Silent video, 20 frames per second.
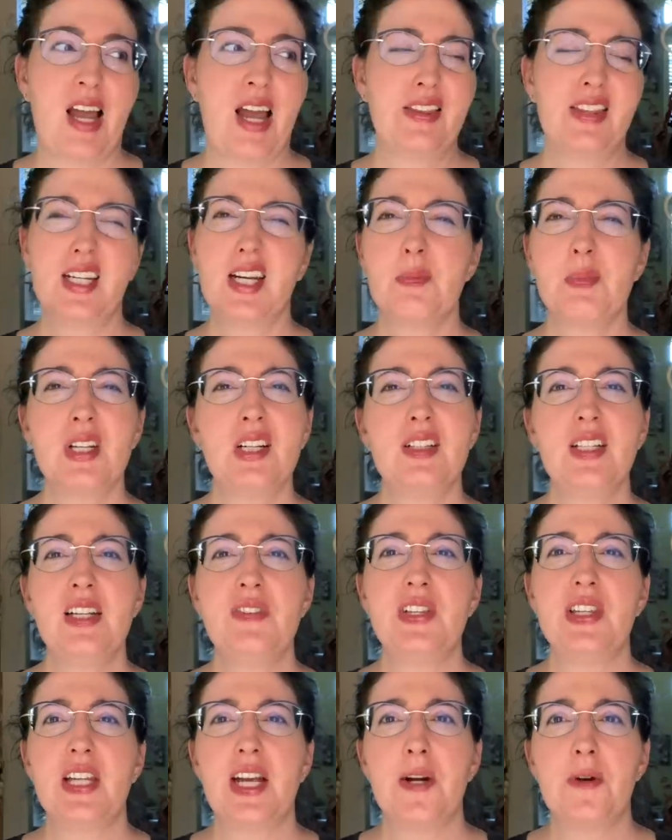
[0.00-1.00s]
I think I'm going to leave
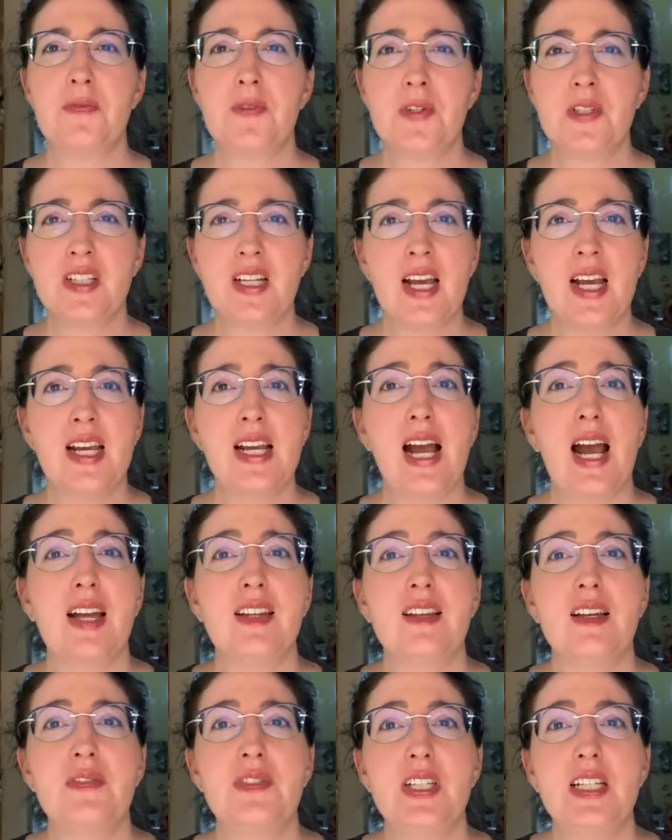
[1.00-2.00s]
it there for today. I'd
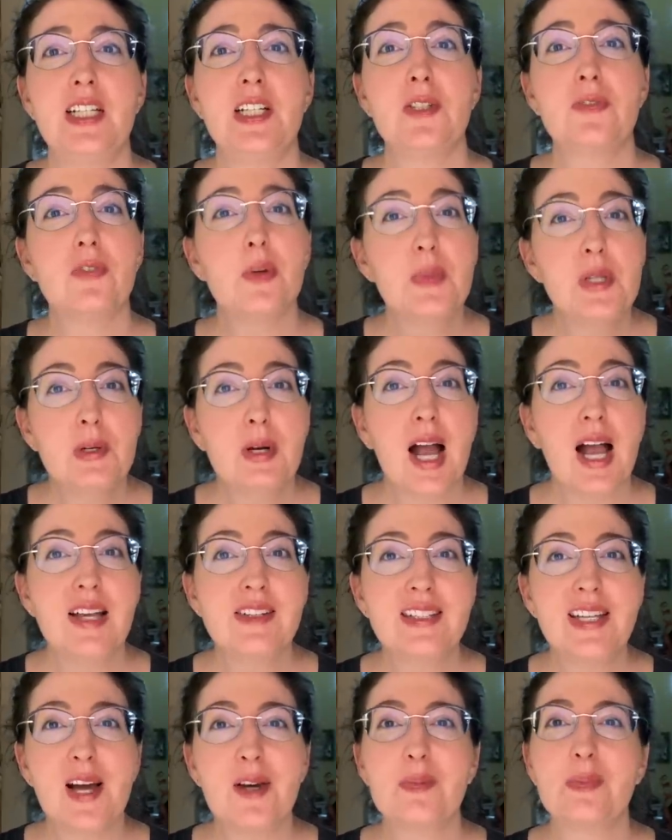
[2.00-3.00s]
love to hear from you guys
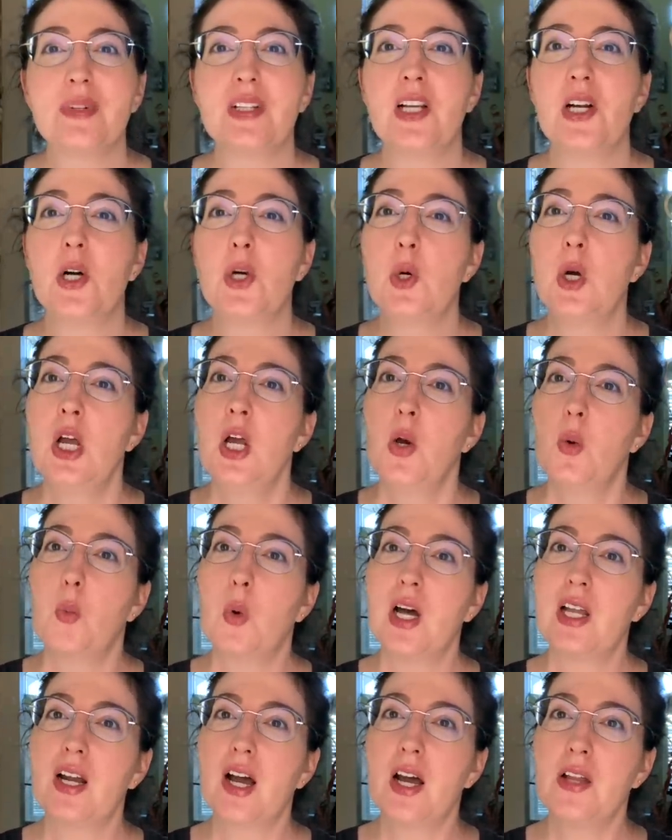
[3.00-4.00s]
down below.
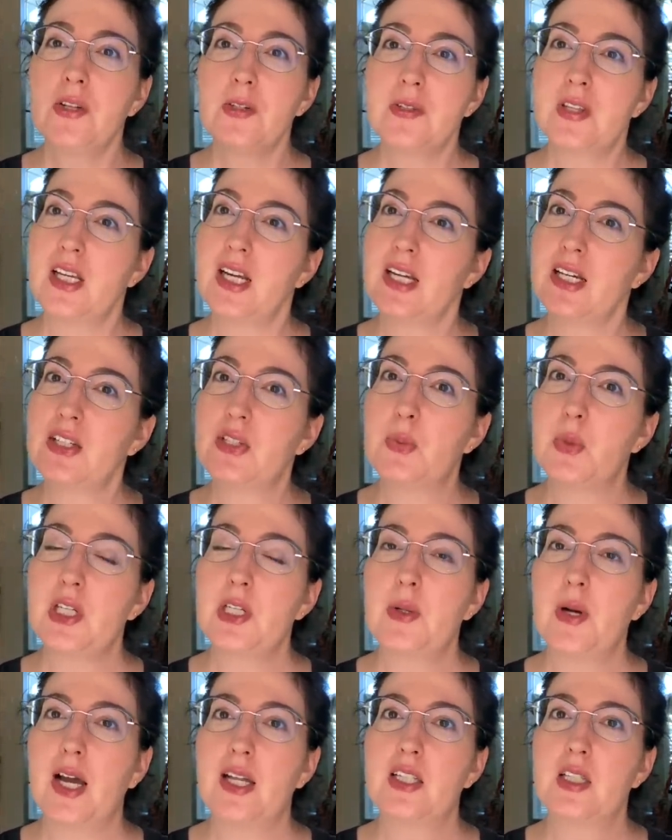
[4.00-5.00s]
What other things would
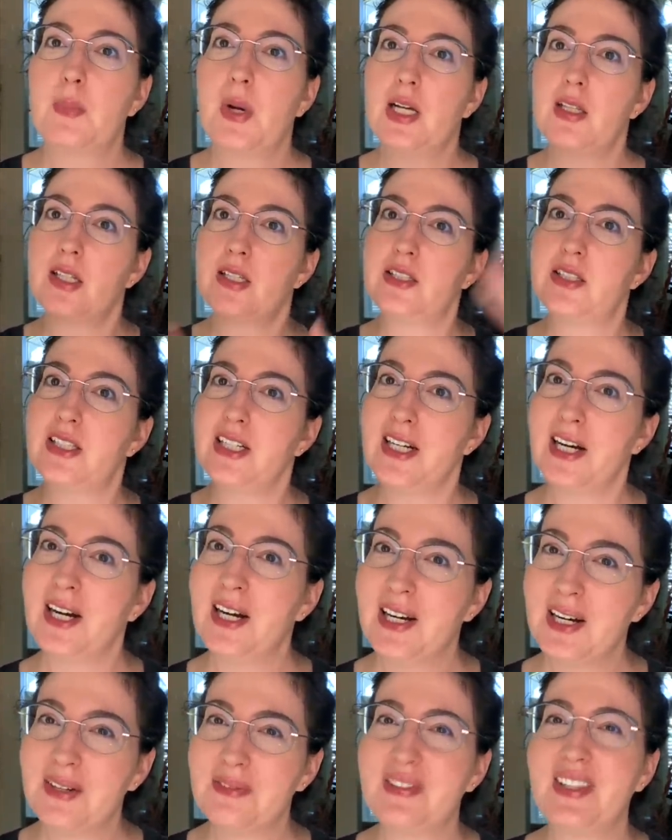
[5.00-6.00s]
you add to my list here
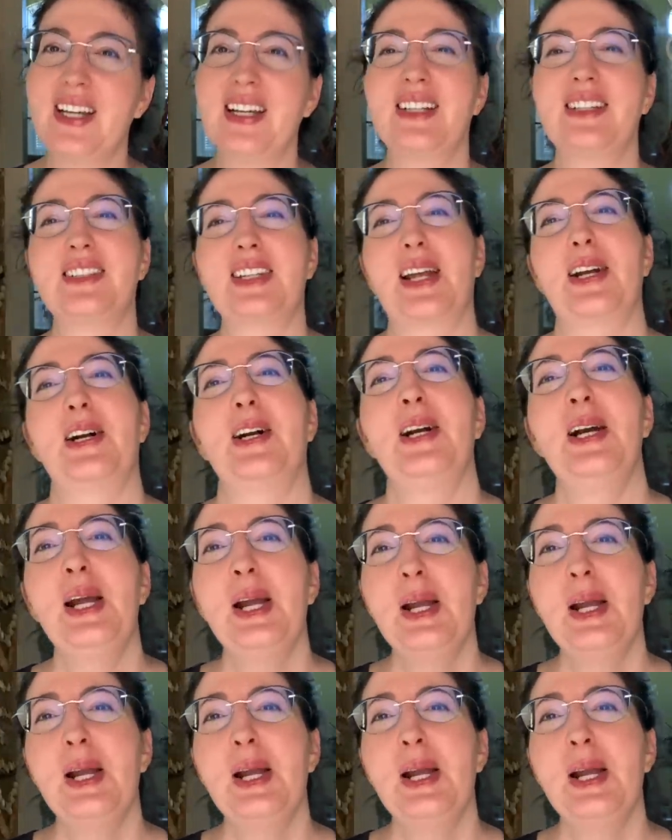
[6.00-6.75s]
of things that are